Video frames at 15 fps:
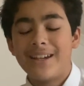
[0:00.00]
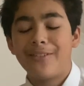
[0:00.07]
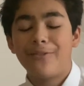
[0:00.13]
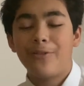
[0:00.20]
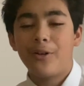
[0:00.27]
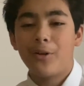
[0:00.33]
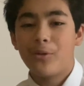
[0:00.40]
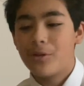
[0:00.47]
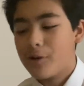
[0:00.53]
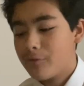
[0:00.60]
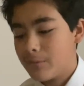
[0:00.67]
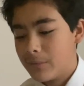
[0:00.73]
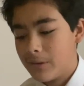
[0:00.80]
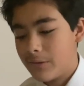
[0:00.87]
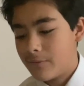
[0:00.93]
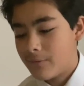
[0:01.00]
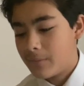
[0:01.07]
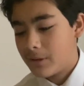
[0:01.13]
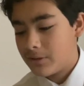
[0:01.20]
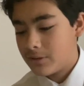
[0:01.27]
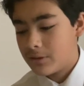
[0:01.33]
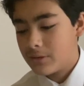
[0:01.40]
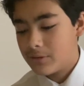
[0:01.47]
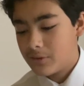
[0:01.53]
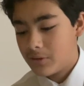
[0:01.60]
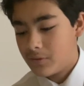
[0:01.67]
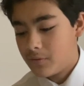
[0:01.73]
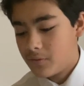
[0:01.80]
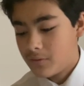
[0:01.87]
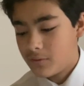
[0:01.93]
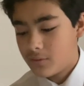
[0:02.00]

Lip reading: And follow government information and stuff.